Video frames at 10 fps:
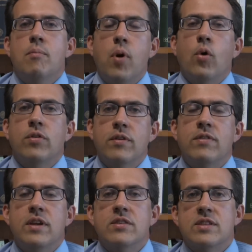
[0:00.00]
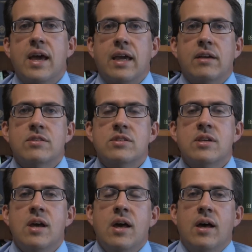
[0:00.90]
both of these things.
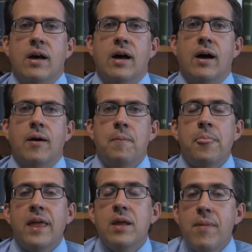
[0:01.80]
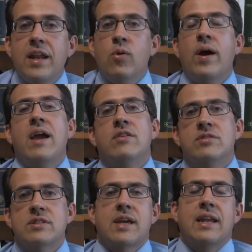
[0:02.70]
Uh, and in many ways,
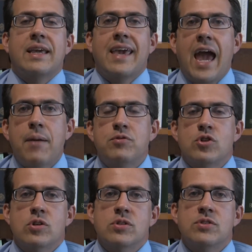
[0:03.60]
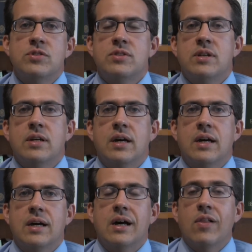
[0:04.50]
this kind of captures
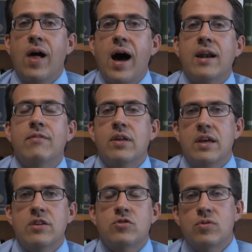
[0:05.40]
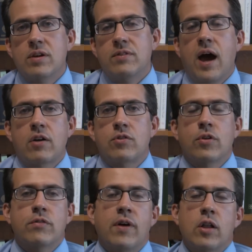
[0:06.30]
uh, a lot of the history of
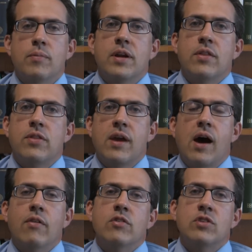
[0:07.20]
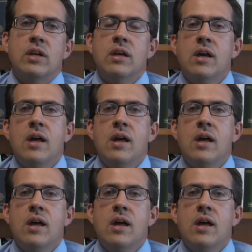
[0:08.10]
doctrinal development in theology.